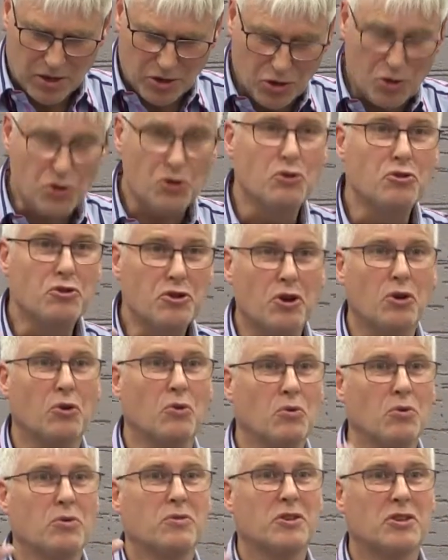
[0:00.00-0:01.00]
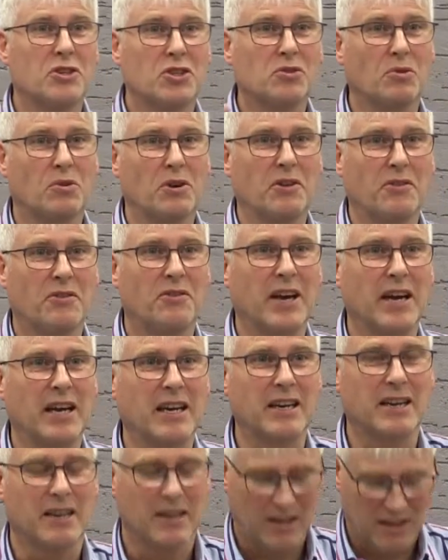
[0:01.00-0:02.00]
You know the sort of
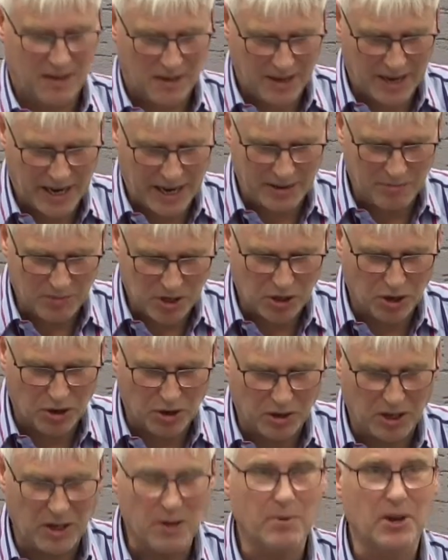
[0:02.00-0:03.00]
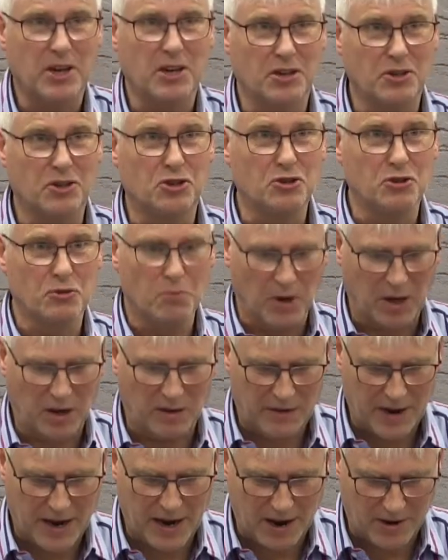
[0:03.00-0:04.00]
thing that I'm talking about, because you will
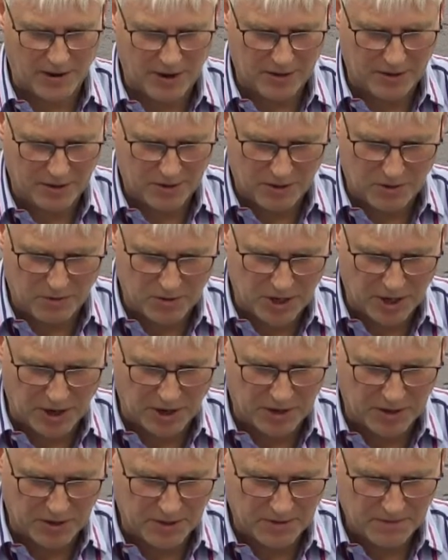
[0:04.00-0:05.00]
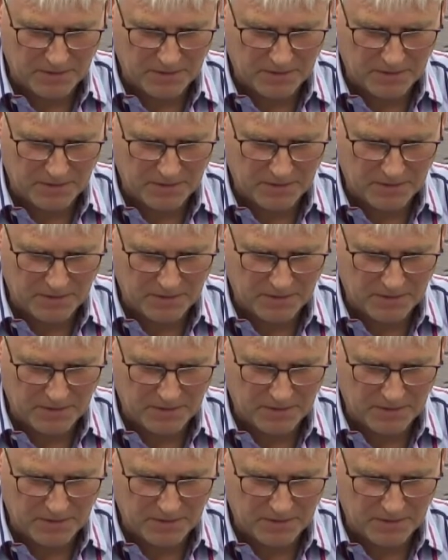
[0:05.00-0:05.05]
have heard it, no doubt.